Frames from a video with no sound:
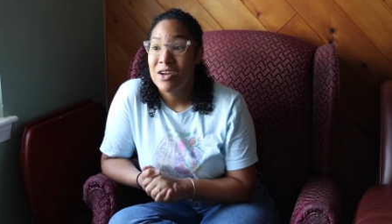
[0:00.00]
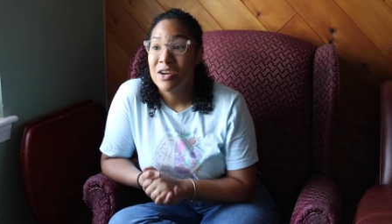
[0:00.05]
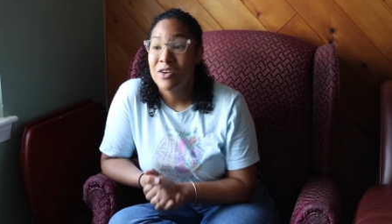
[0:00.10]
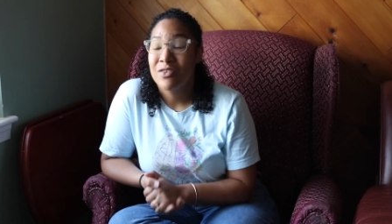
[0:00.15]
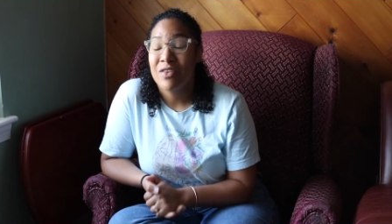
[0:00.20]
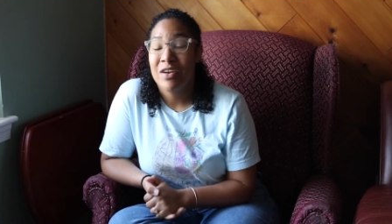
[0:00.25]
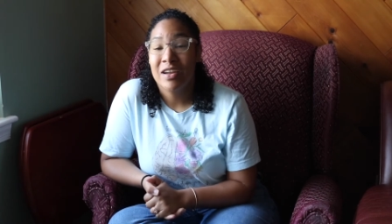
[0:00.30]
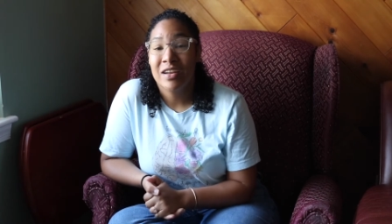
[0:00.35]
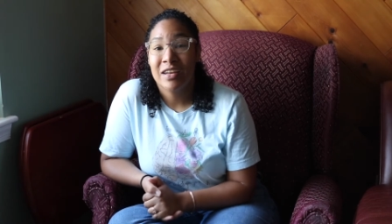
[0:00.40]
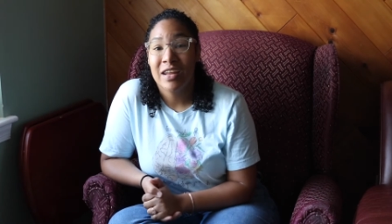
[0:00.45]

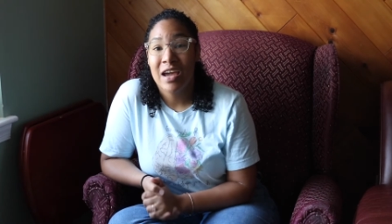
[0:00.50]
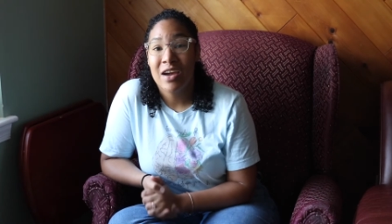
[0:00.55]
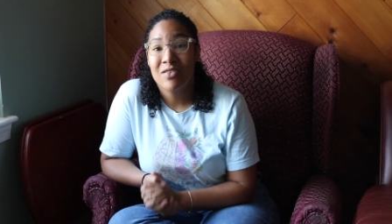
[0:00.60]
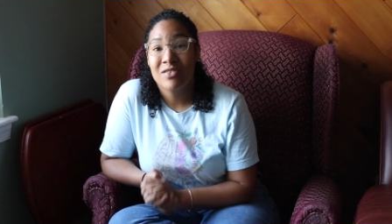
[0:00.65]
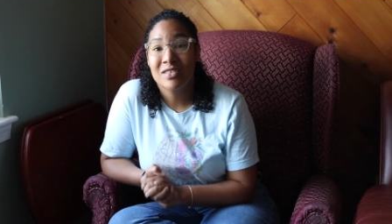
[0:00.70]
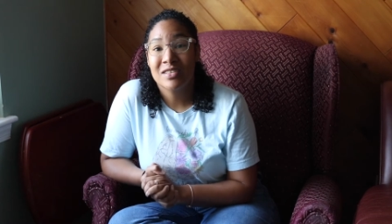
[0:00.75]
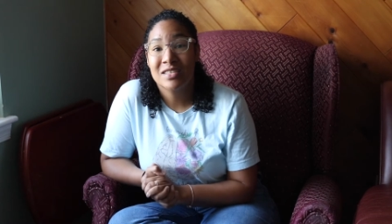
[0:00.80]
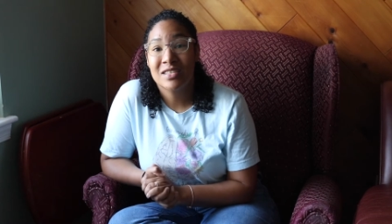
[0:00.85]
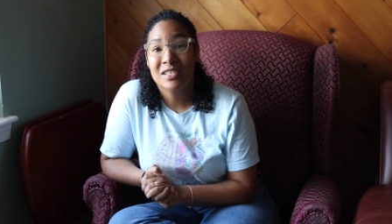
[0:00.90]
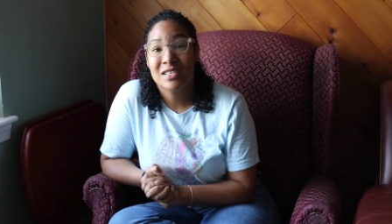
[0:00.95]
Right now
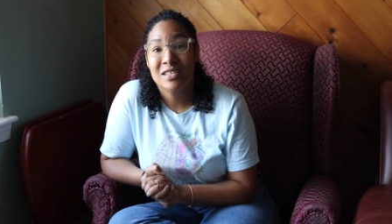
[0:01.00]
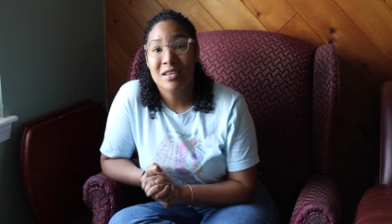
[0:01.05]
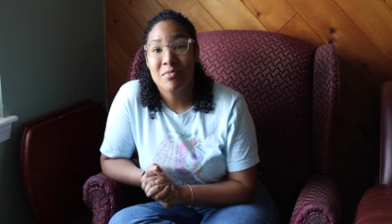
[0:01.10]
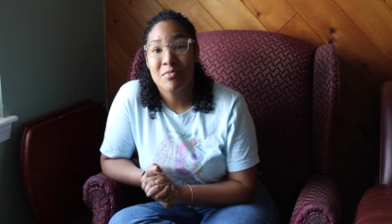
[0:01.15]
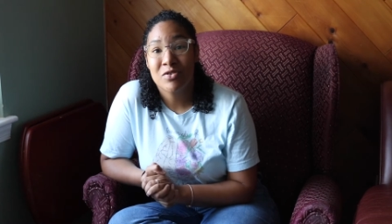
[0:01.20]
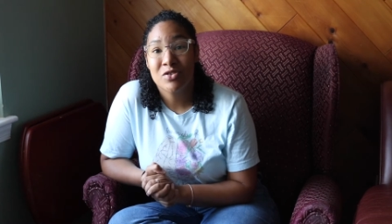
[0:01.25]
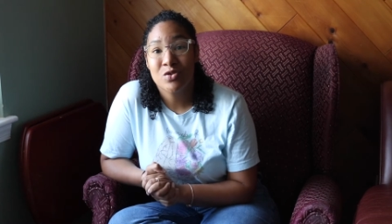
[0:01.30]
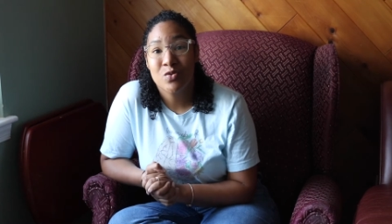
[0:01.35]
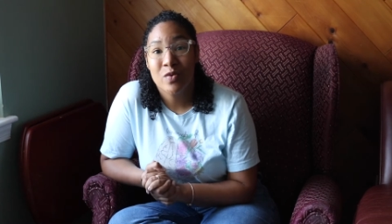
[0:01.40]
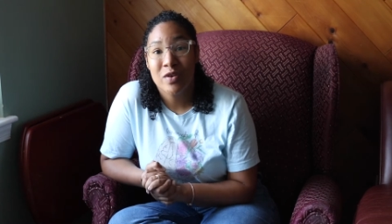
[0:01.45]
it's December
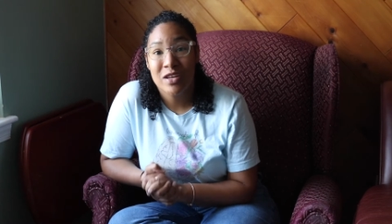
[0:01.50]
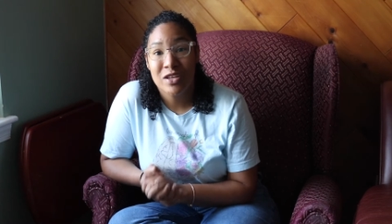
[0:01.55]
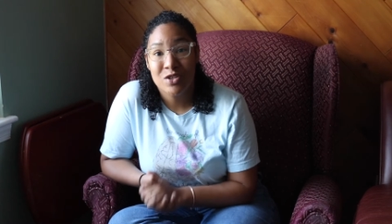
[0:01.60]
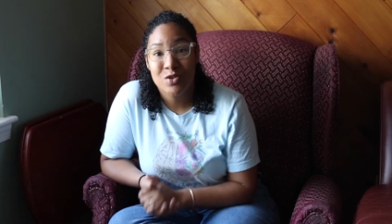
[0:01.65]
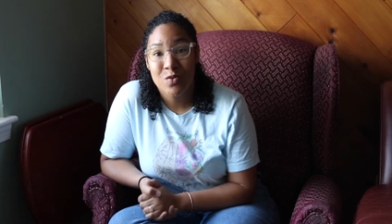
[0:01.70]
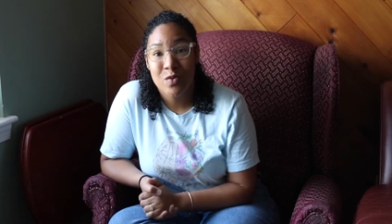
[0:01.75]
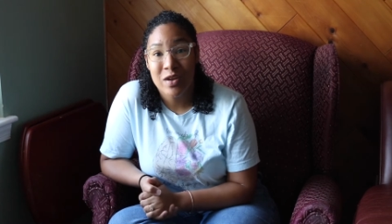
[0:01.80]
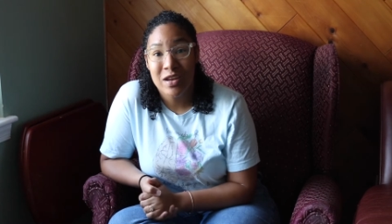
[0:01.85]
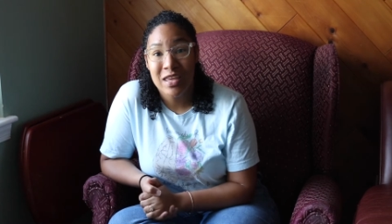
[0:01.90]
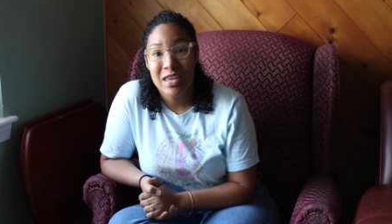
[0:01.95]

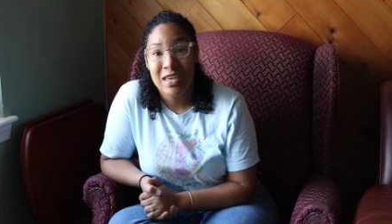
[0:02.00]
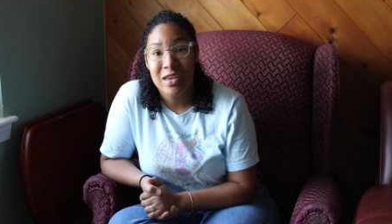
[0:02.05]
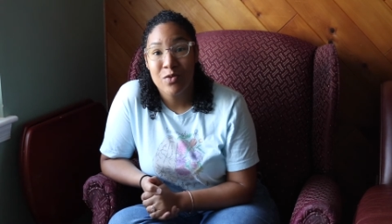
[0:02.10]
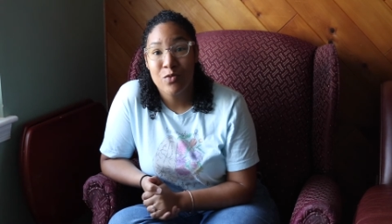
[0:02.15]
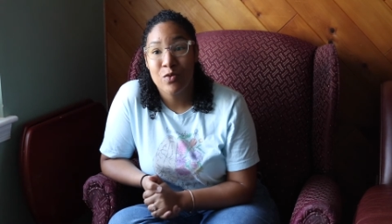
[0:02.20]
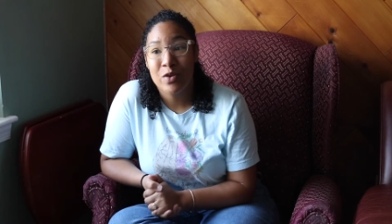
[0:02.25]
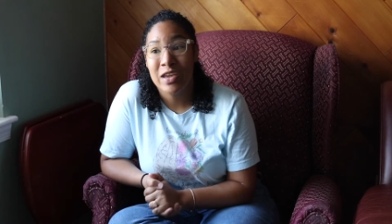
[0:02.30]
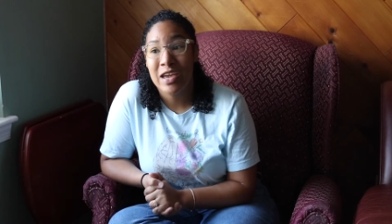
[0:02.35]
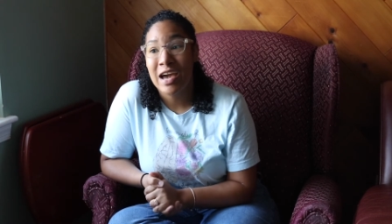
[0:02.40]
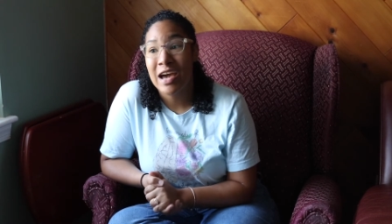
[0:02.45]
2020.
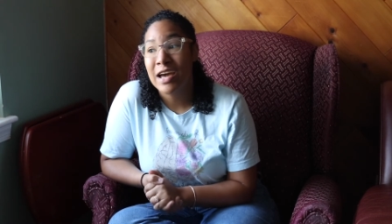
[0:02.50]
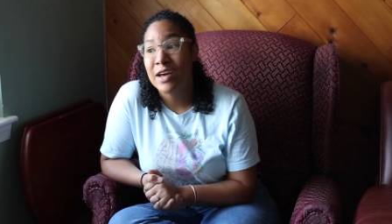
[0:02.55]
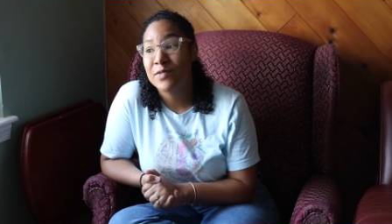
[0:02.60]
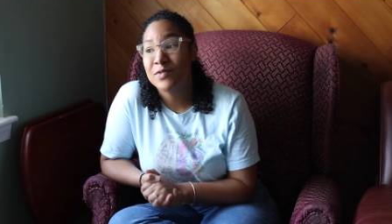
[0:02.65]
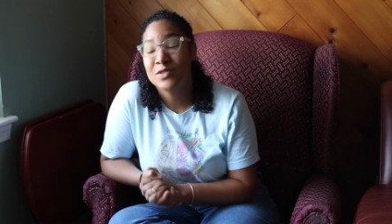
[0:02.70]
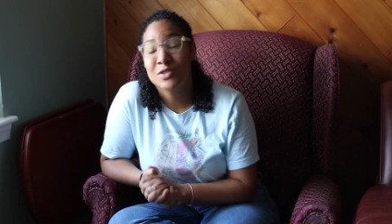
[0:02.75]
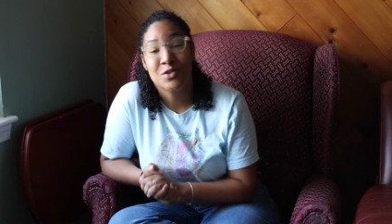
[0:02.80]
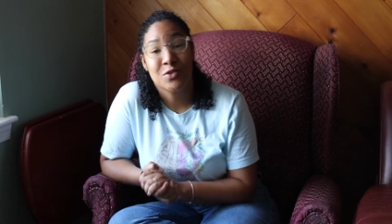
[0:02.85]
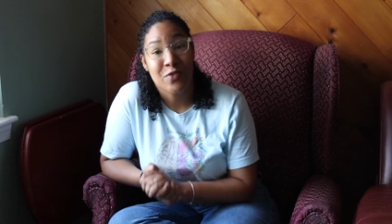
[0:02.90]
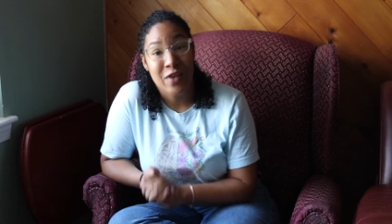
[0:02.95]
We have
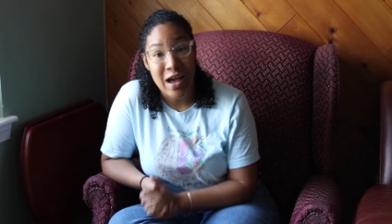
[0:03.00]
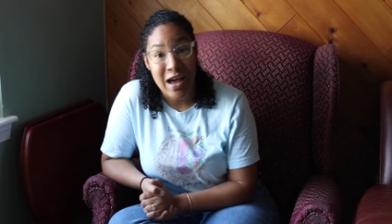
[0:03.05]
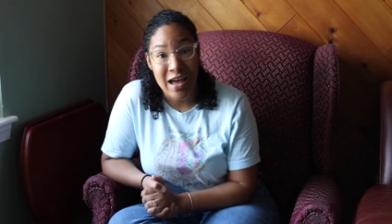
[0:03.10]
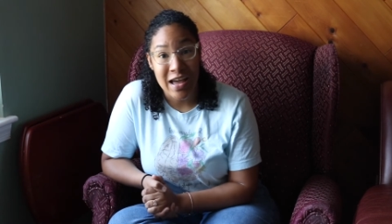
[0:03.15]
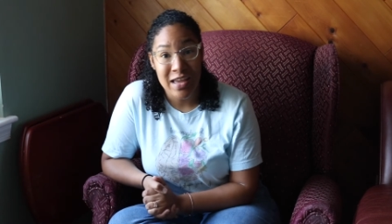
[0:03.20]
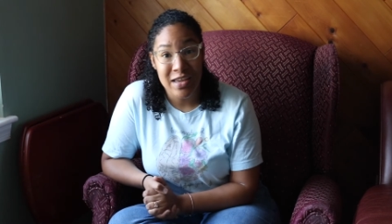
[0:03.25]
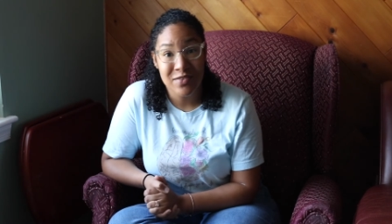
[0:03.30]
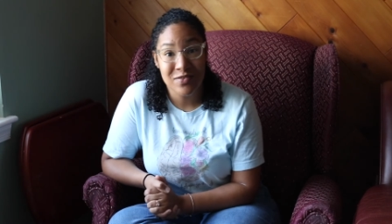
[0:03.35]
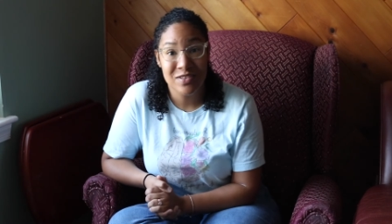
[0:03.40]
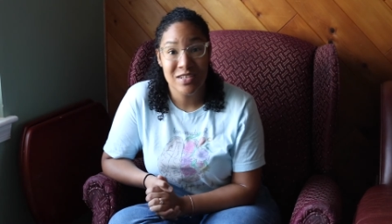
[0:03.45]

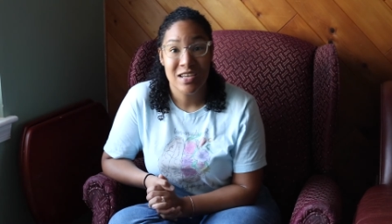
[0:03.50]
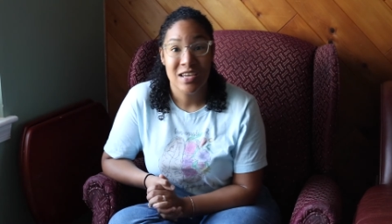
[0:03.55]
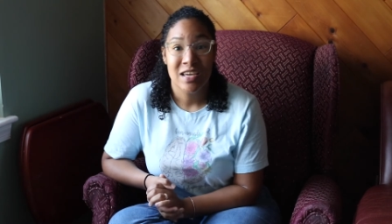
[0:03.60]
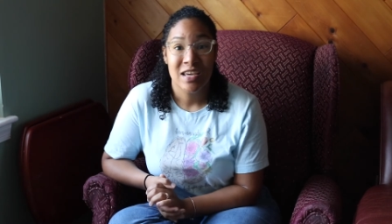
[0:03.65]
survived